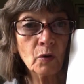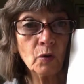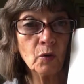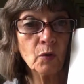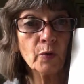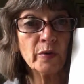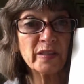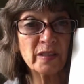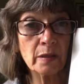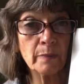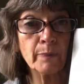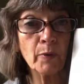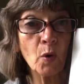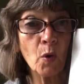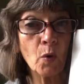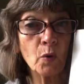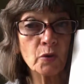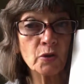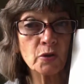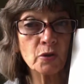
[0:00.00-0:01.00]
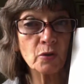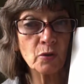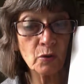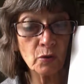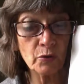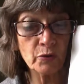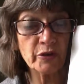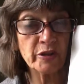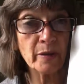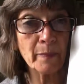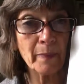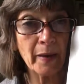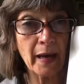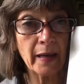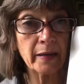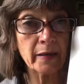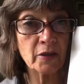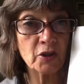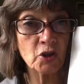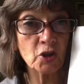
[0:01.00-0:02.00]
Who is the boss? Who's the
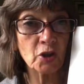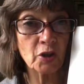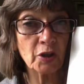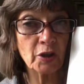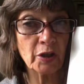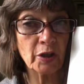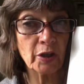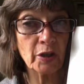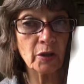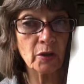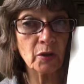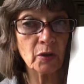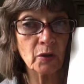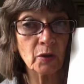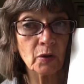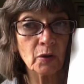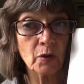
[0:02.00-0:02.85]
manager here?